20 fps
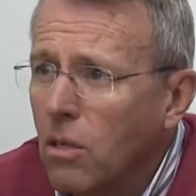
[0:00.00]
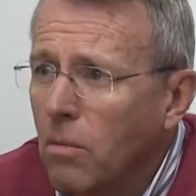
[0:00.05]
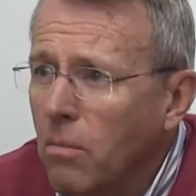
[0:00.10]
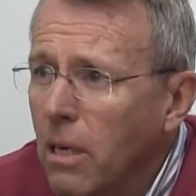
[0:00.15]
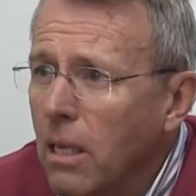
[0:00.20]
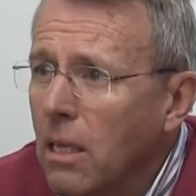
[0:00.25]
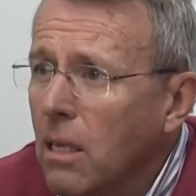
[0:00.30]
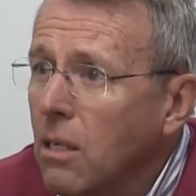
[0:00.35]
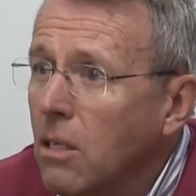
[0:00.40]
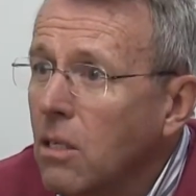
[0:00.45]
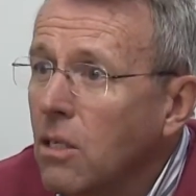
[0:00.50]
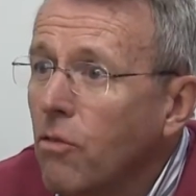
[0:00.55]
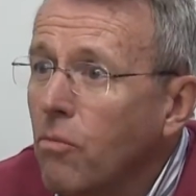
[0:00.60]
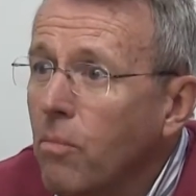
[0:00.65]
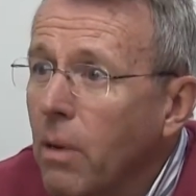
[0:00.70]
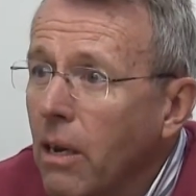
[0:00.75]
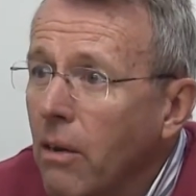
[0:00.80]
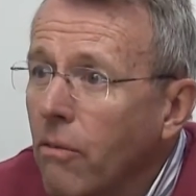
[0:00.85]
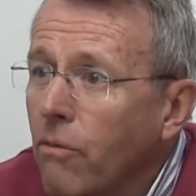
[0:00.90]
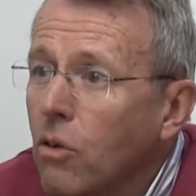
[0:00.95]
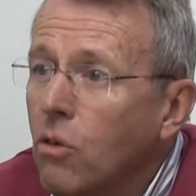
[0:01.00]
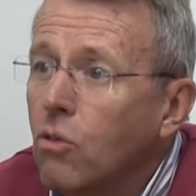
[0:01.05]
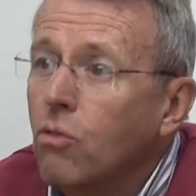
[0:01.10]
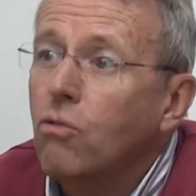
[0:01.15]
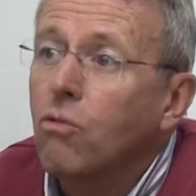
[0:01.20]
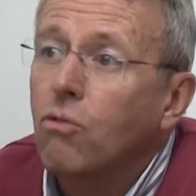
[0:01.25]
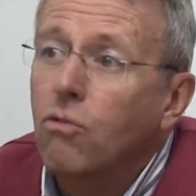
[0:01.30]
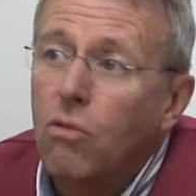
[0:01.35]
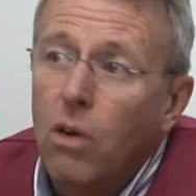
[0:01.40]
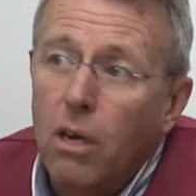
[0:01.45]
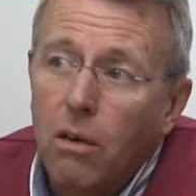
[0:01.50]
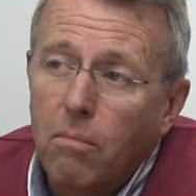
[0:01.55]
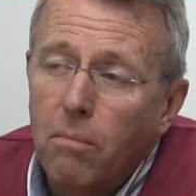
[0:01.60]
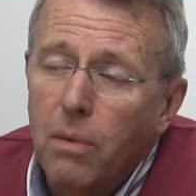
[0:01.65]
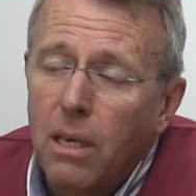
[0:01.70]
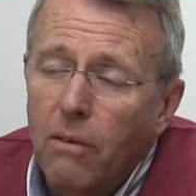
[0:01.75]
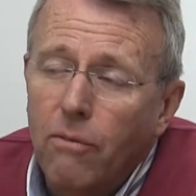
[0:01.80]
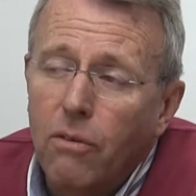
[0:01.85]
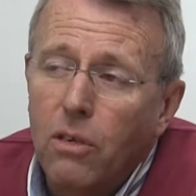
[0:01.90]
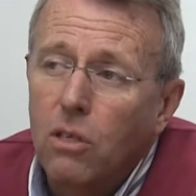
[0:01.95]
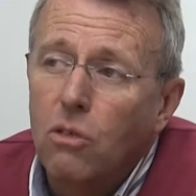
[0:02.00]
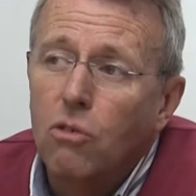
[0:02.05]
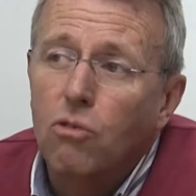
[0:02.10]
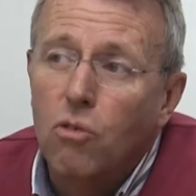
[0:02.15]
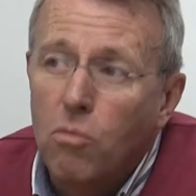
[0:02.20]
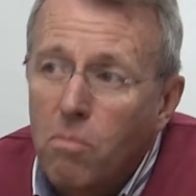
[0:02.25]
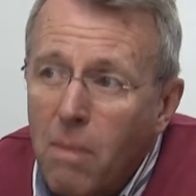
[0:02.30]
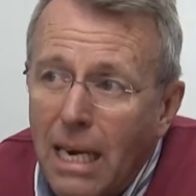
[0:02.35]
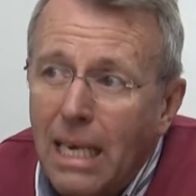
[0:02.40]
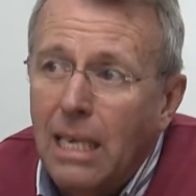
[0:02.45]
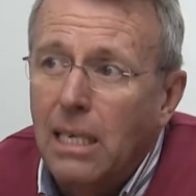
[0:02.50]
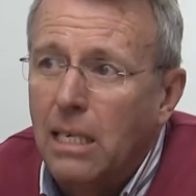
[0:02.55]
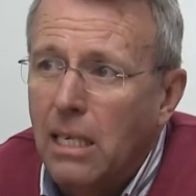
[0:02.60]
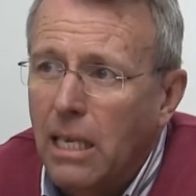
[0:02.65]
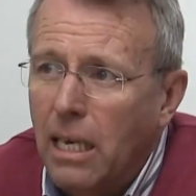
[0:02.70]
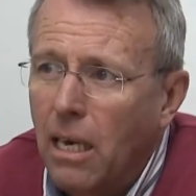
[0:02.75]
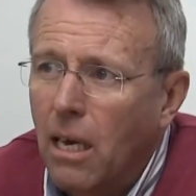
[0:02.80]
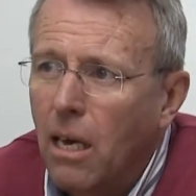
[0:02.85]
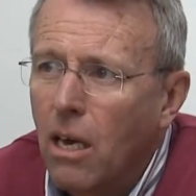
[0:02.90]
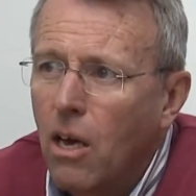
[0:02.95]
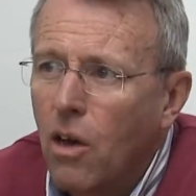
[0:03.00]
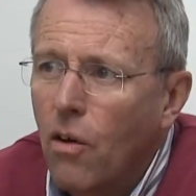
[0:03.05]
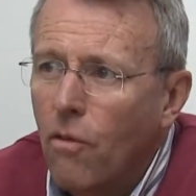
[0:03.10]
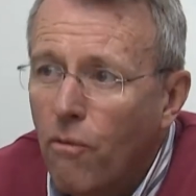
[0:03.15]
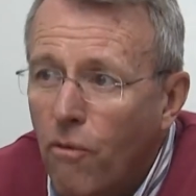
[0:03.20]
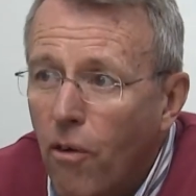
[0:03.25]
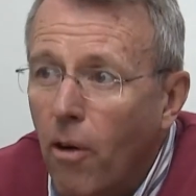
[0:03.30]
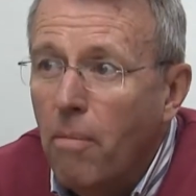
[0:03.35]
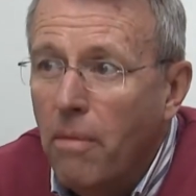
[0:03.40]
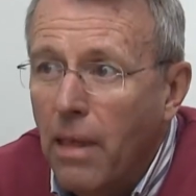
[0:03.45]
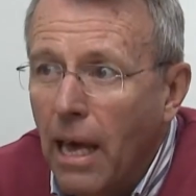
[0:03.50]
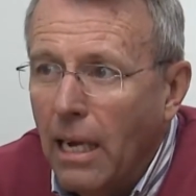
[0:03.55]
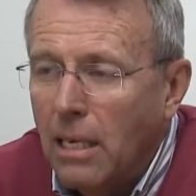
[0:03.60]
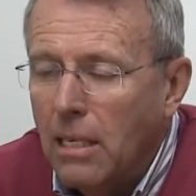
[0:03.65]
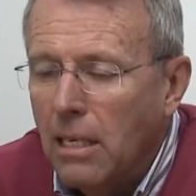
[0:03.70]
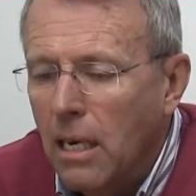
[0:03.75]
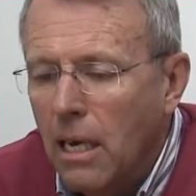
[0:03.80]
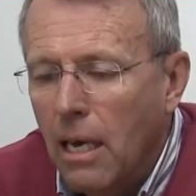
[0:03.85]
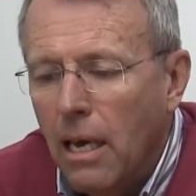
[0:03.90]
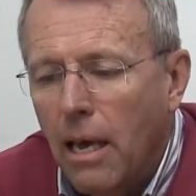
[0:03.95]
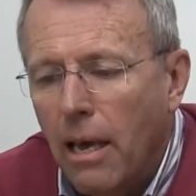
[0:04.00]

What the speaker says: the Methodists have benefited tremendously from that,